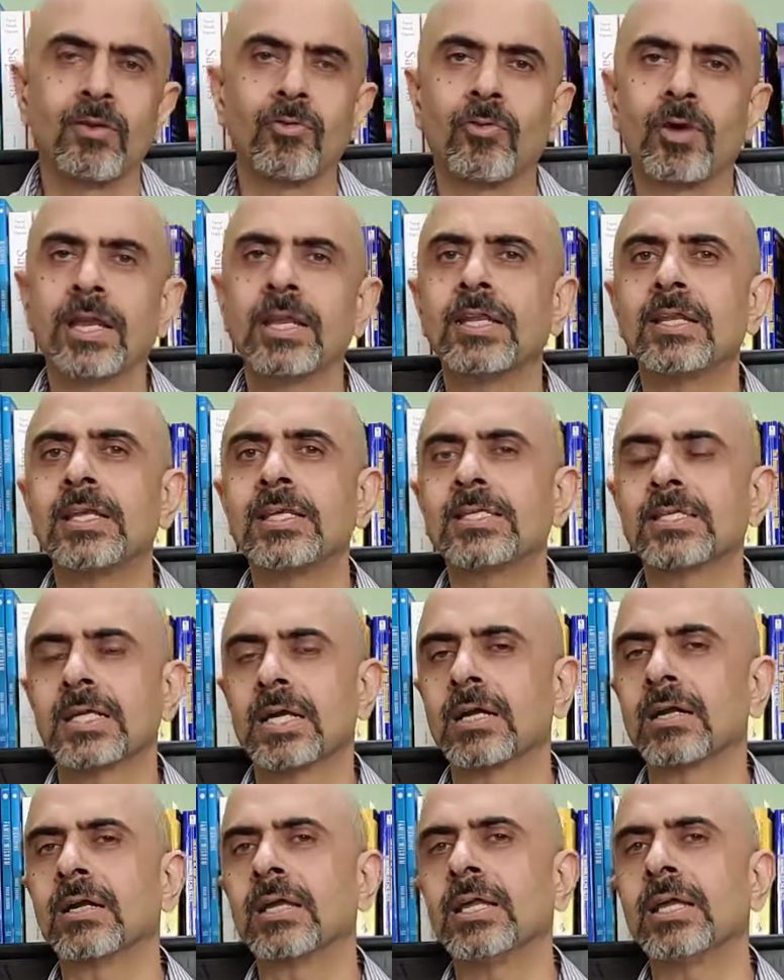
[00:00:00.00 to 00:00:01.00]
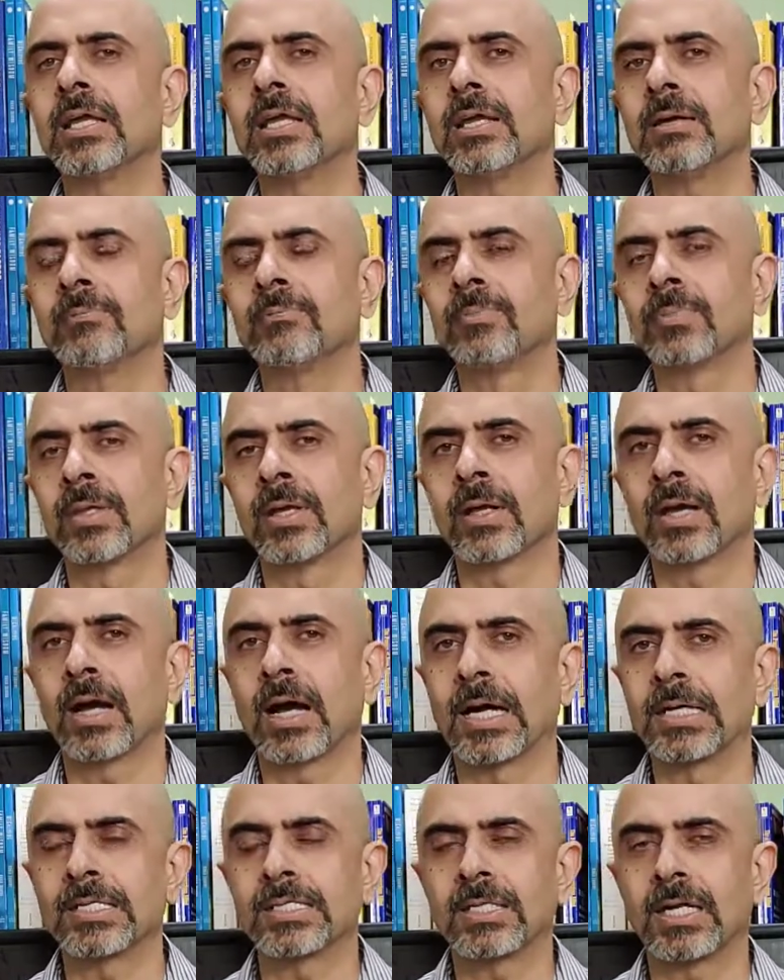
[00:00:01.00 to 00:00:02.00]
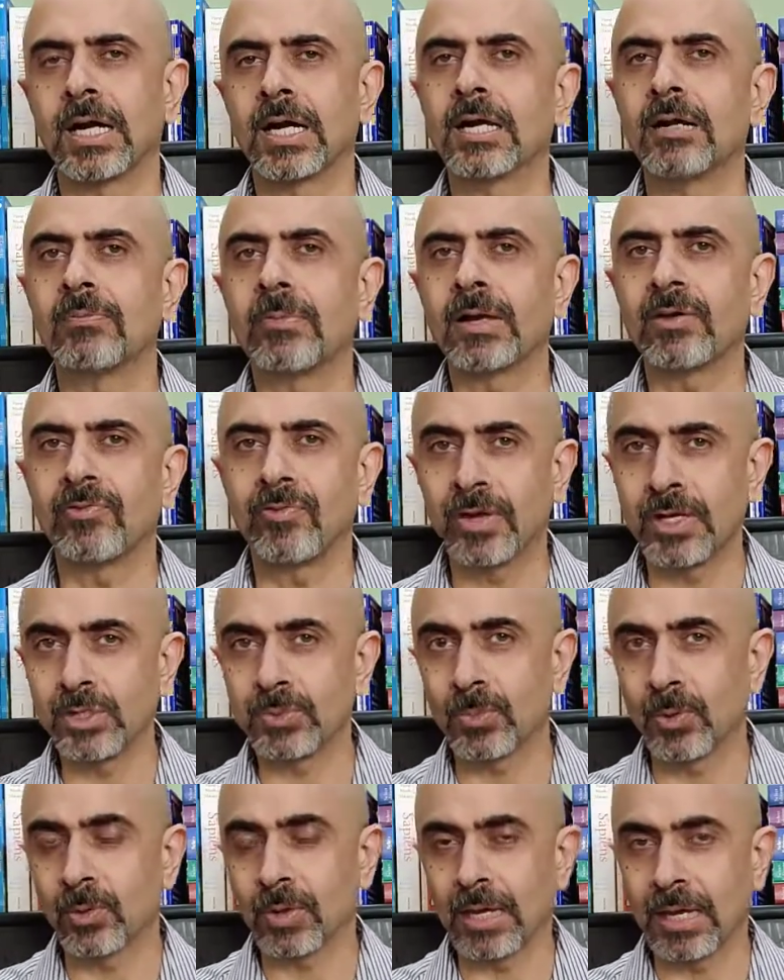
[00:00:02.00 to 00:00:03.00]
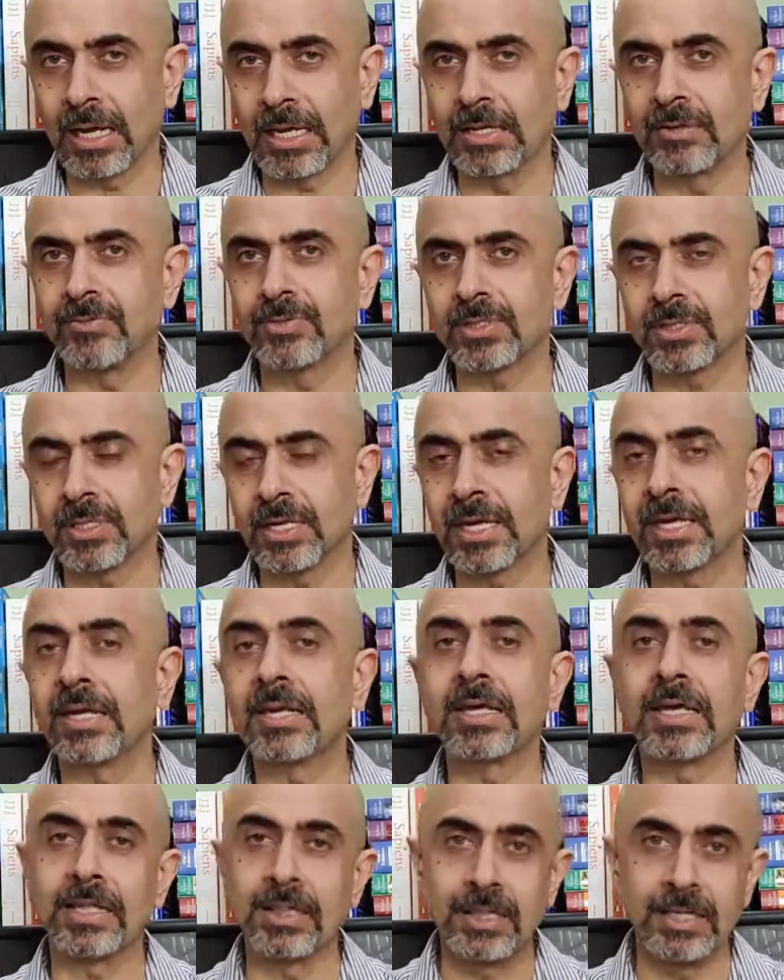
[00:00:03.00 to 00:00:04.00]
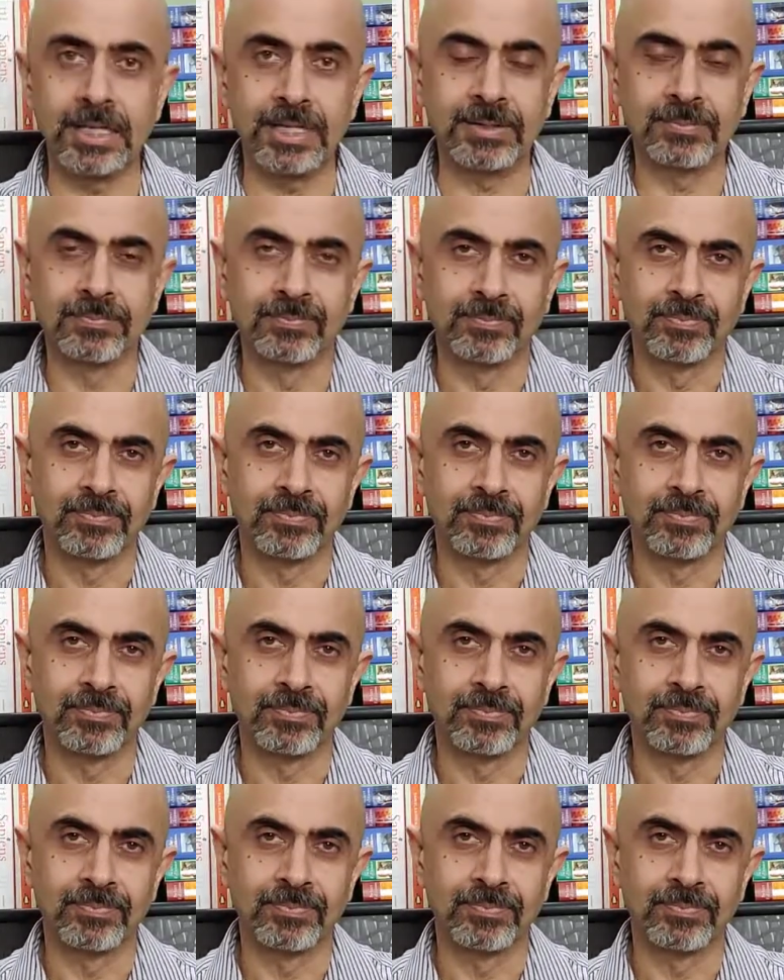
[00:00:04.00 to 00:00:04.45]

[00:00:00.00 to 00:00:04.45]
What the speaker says: Very recently, I started my Facebook lives in Hindi.